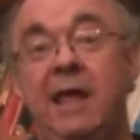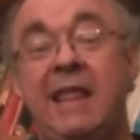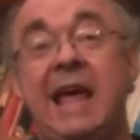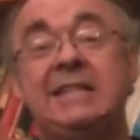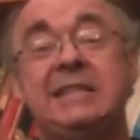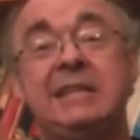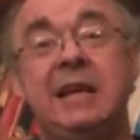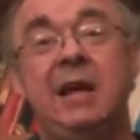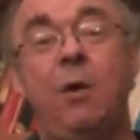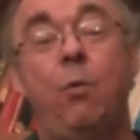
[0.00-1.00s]
That's
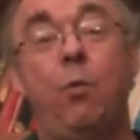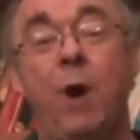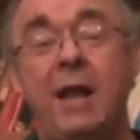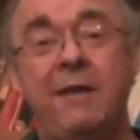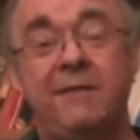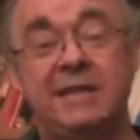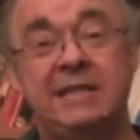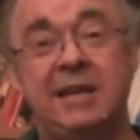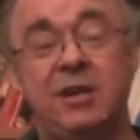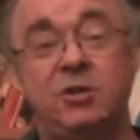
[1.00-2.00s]
one of the
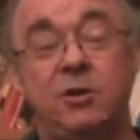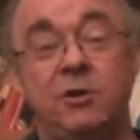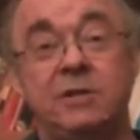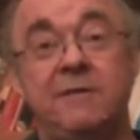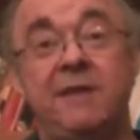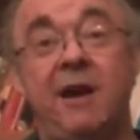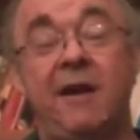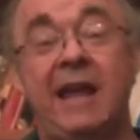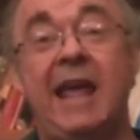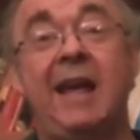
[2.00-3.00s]
signatures of the
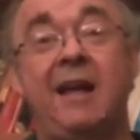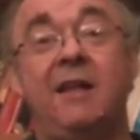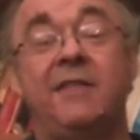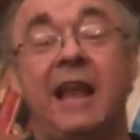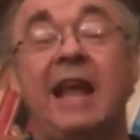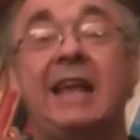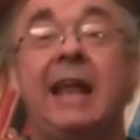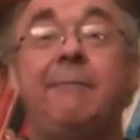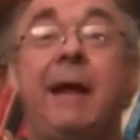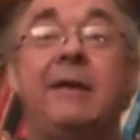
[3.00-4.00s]
archaic cult that I
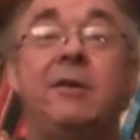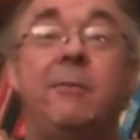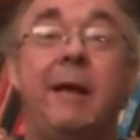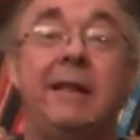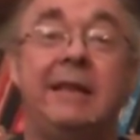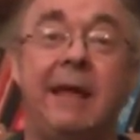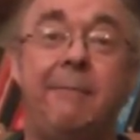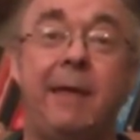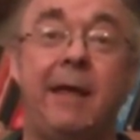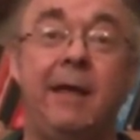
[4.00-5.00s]
connect back to Göbekli
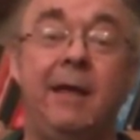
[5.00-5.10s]
Tepe.